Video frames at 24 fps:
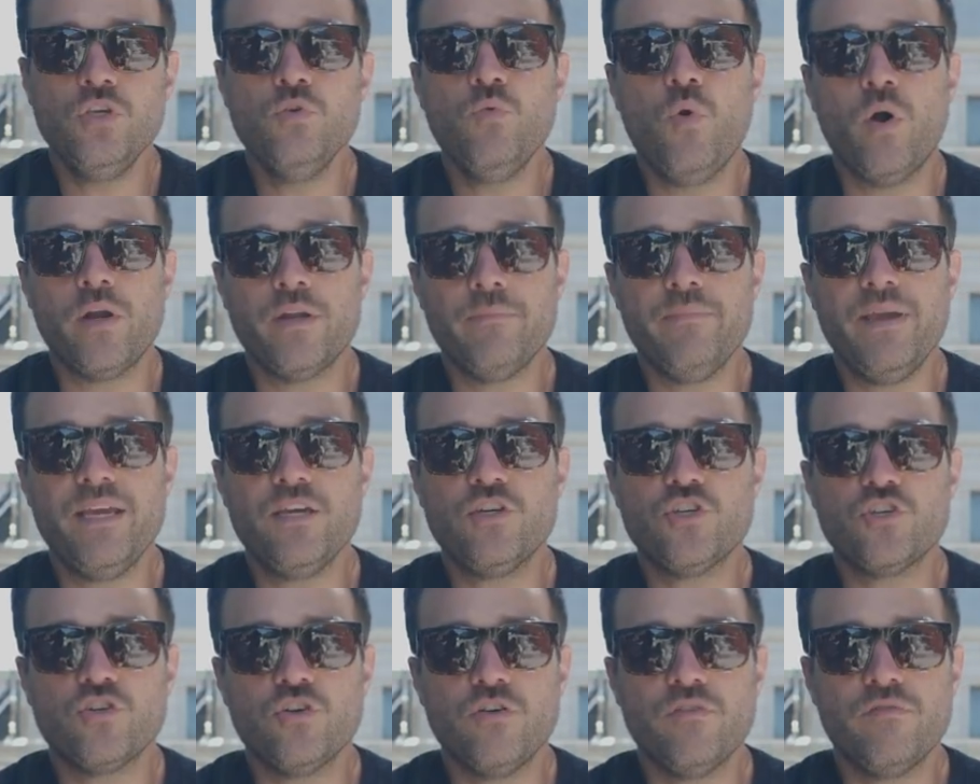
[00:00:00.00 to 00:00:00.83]
You want to
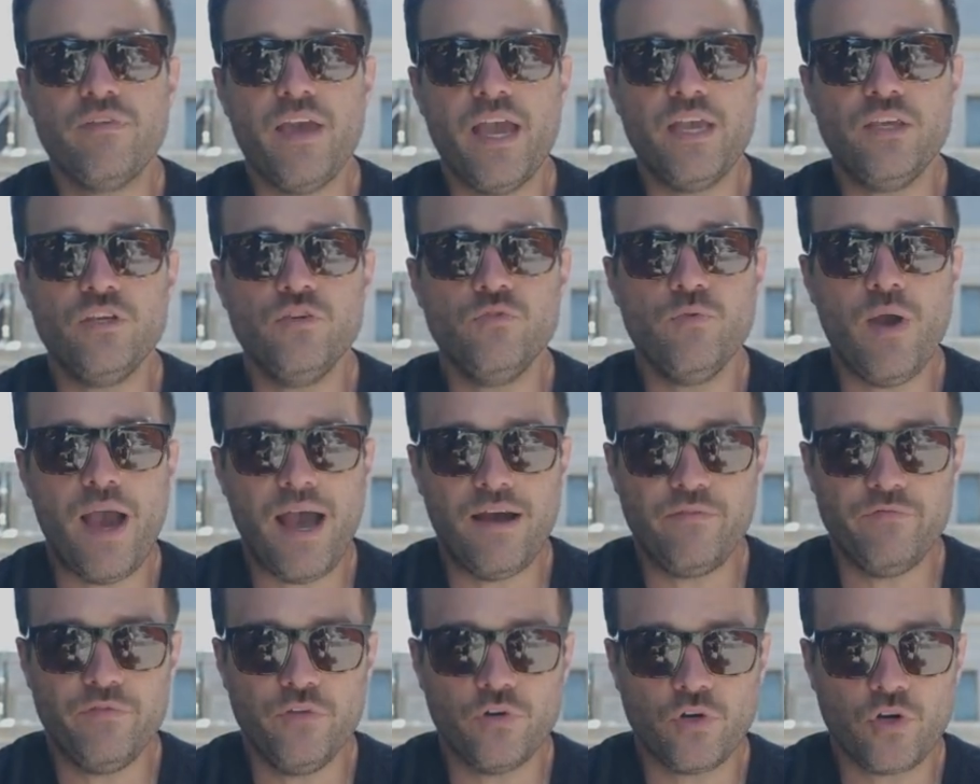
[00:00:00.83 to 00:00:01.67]
make sure that you
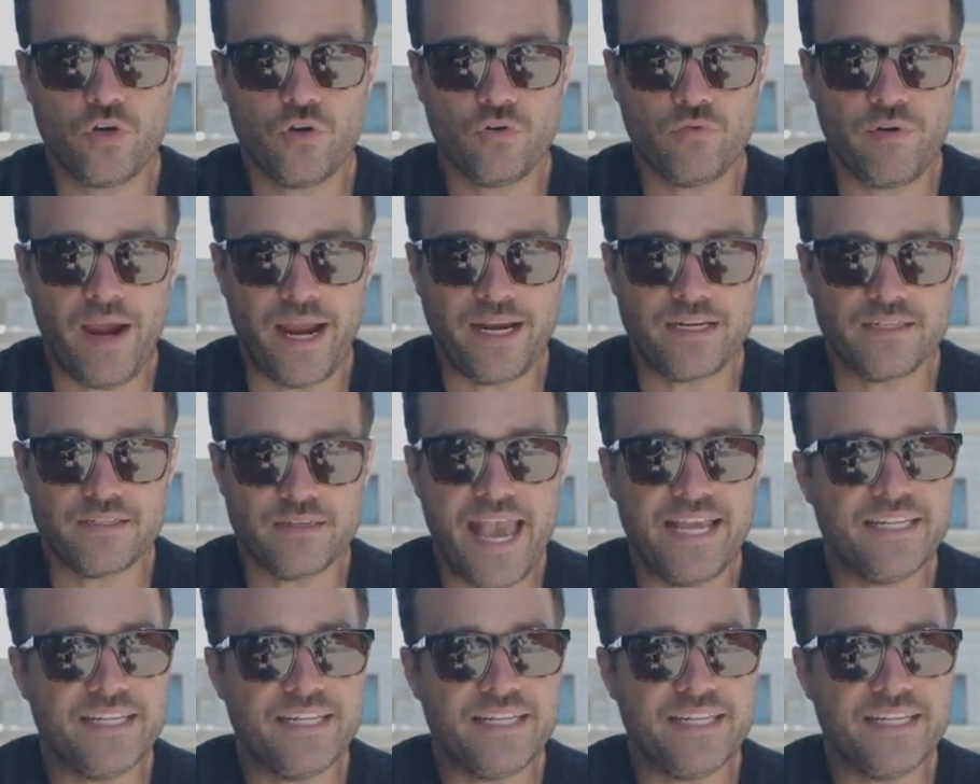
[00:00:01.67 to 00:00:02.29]
have the correct